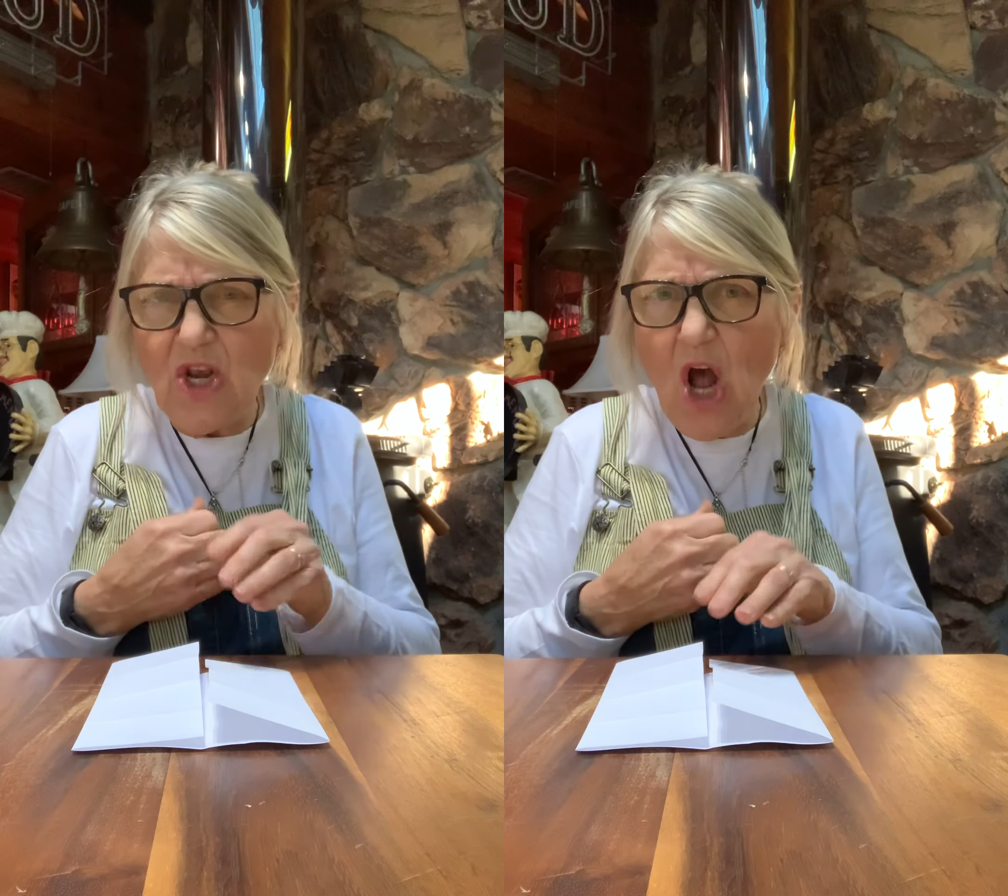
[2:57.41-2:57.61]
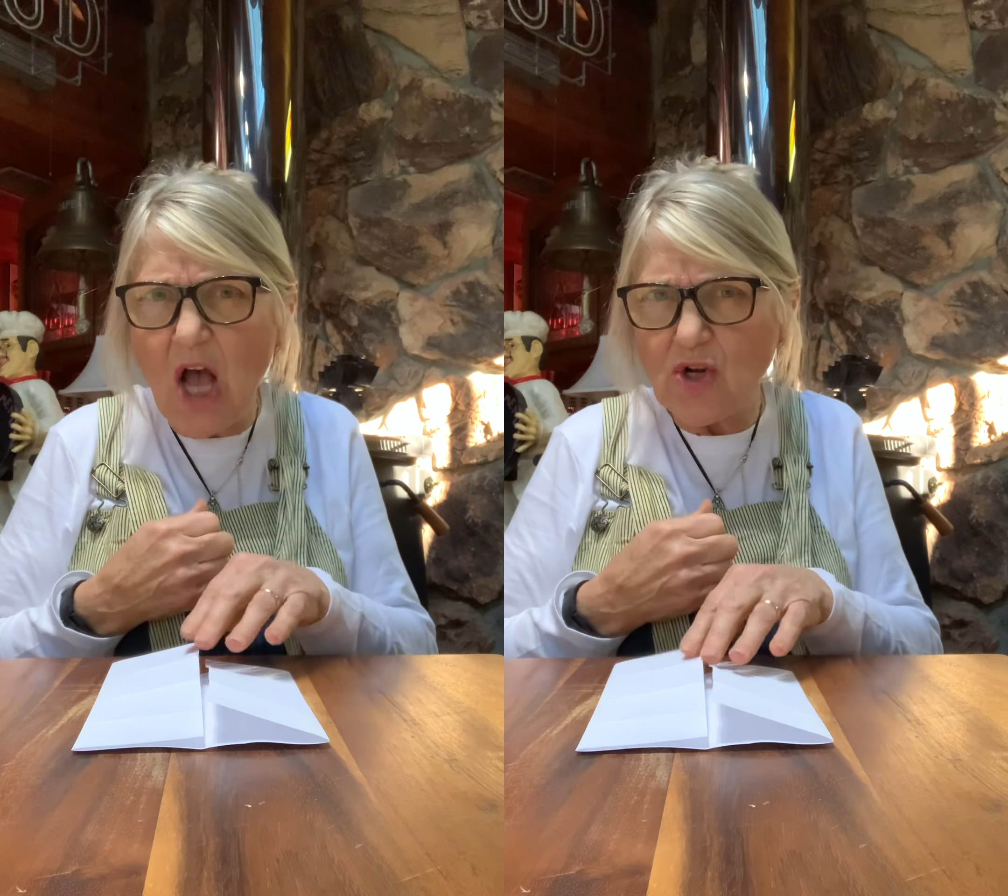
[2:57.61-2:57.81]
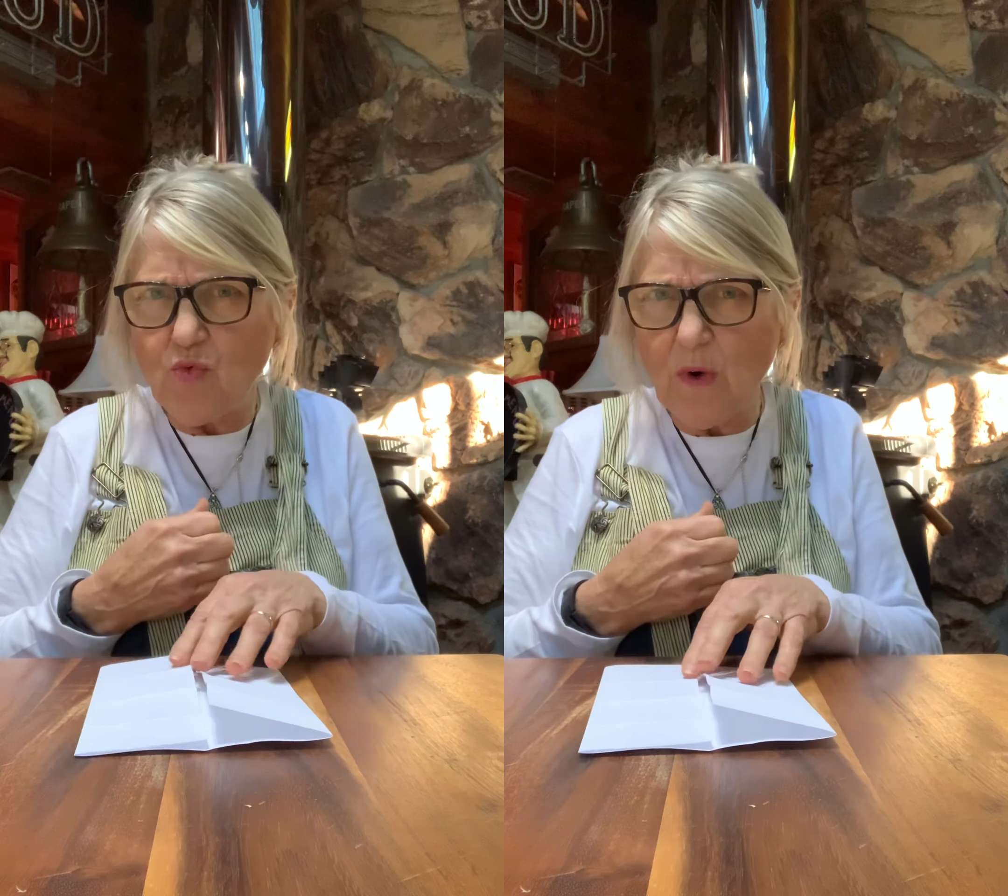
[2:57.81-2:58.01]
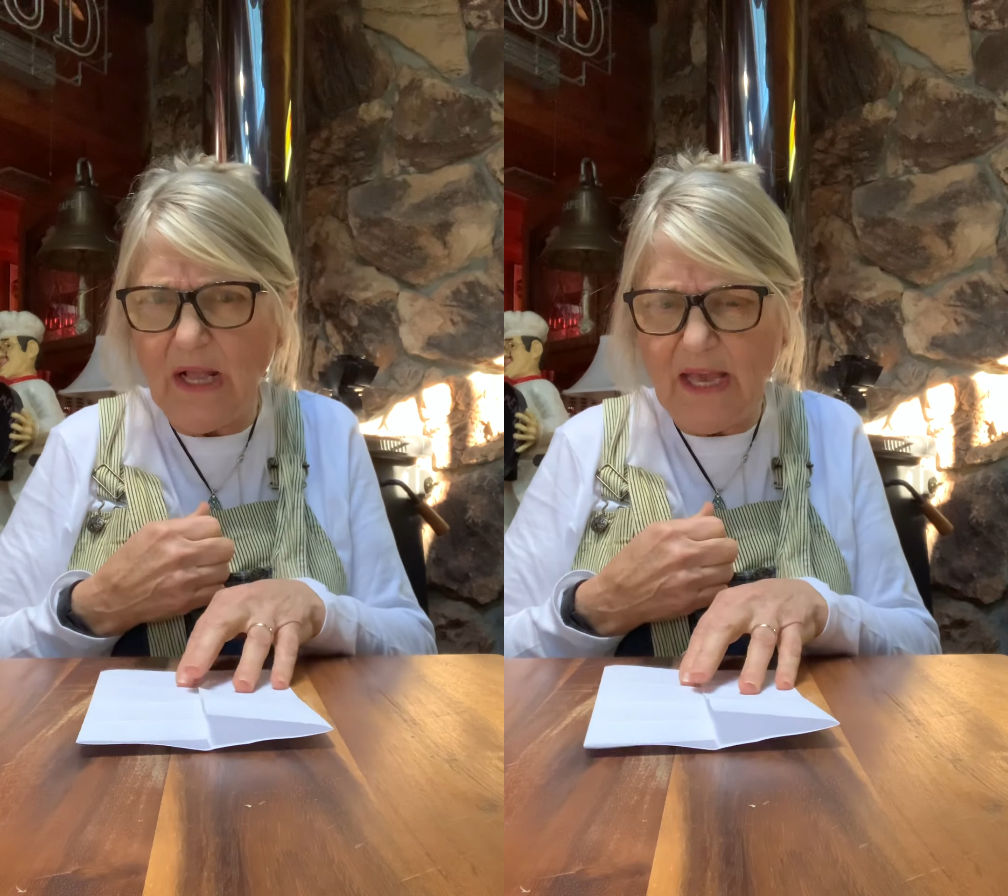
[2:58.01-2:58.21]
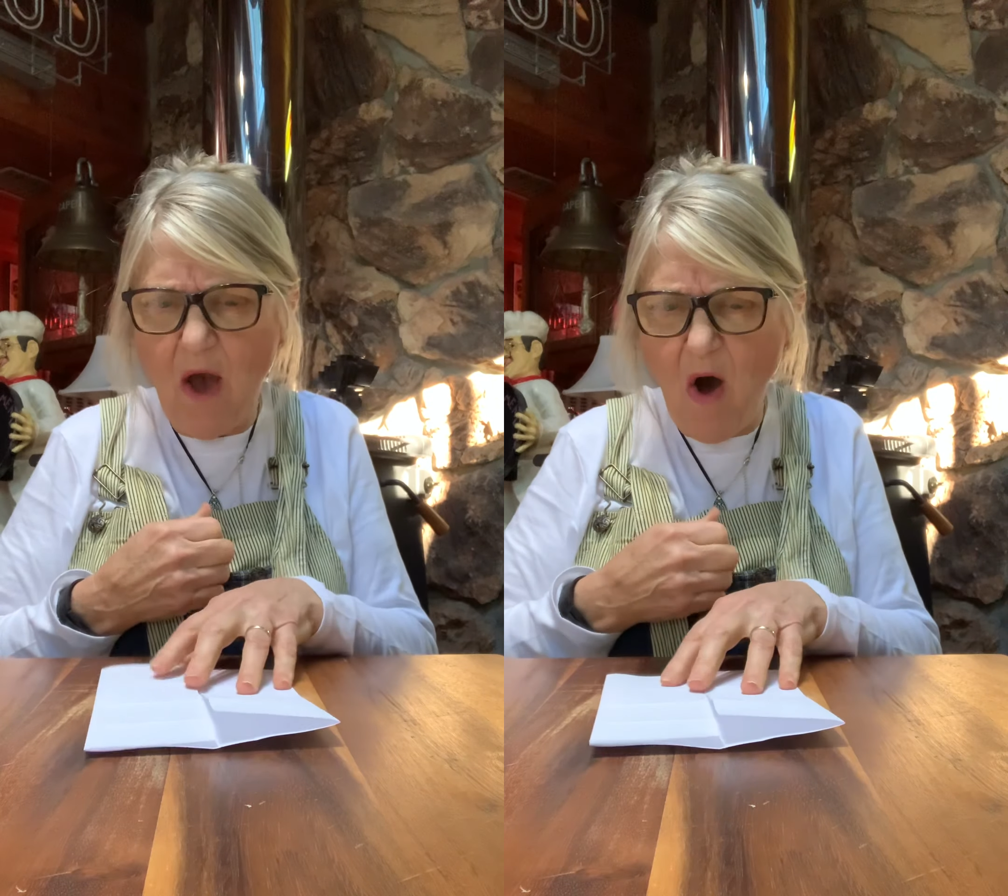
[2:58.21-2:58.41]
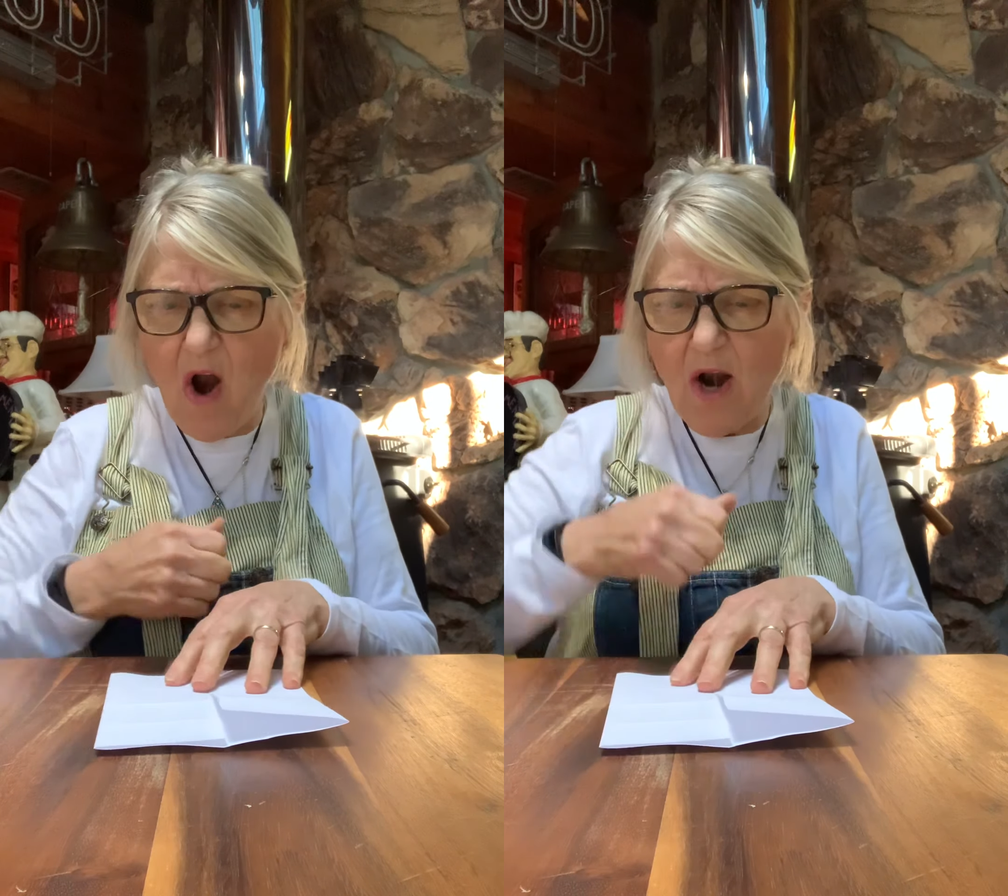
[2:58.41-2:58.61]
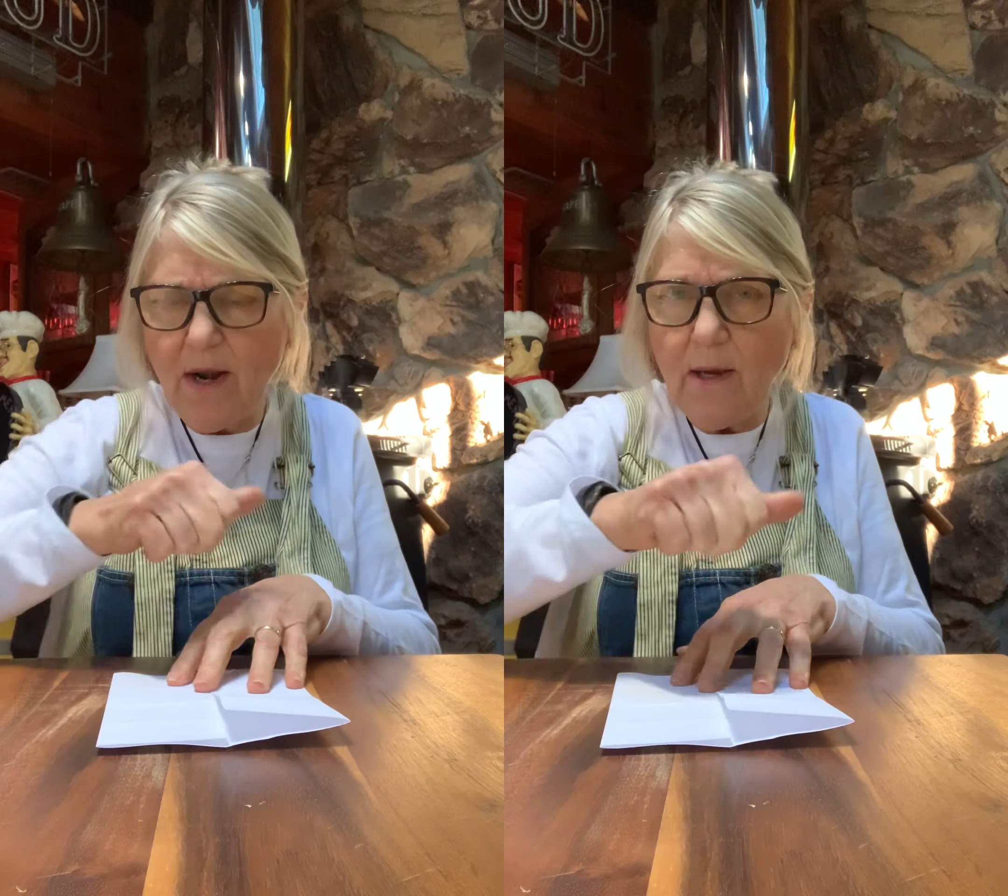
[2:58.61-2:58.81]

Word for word: knocked really hard.